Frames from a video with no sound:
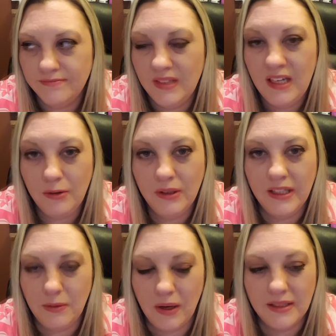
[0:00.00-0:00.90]
It
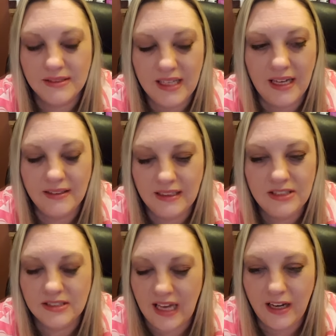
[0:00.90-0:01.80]
really was. That it
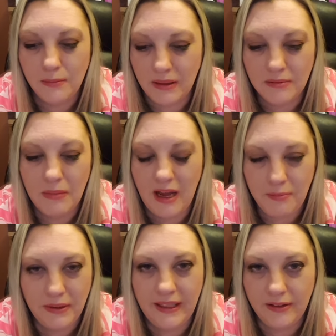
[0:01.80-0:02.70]
just had to have been my
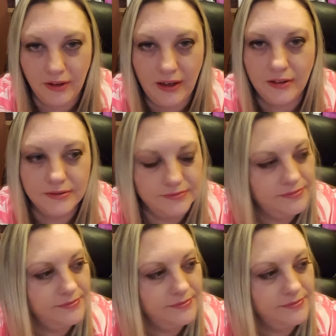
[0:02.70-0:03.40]
plane route